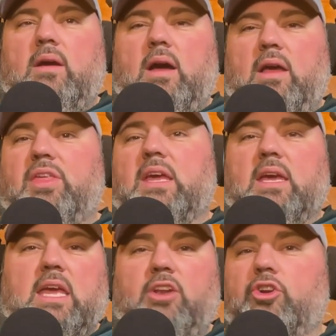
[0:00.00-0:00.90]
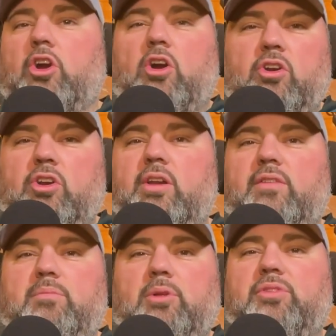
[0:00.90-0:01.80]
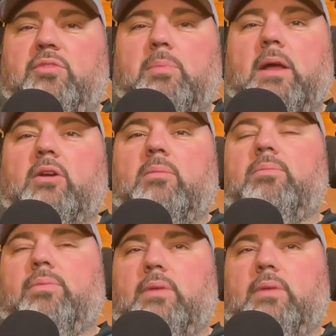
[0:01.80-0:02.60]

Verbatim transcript: I think a kindergartner could have built this better.